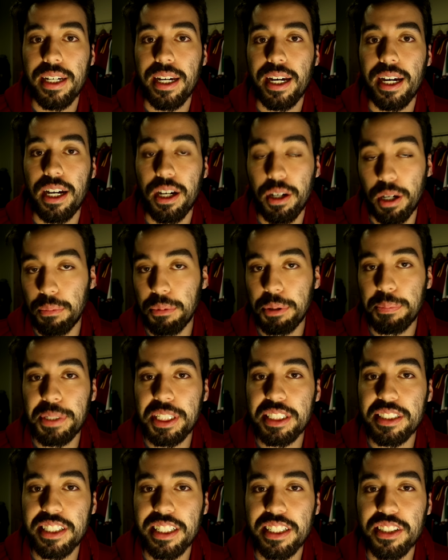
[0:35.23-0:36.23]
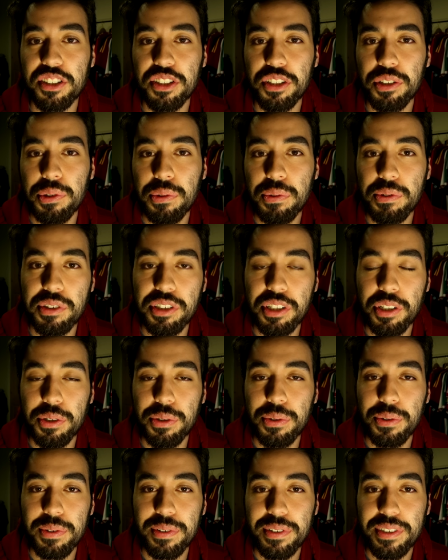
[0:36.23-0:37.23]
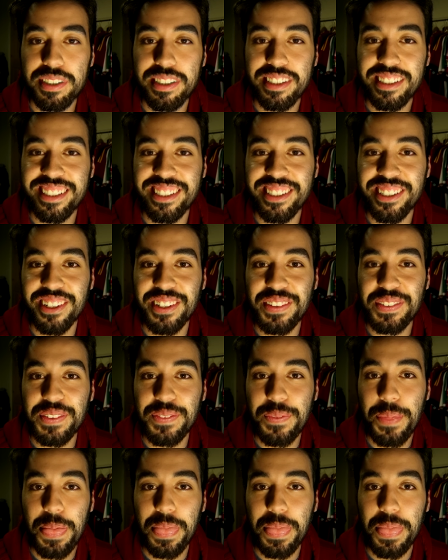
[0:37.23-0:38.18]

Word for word: uh, and we beat six two, so, you know,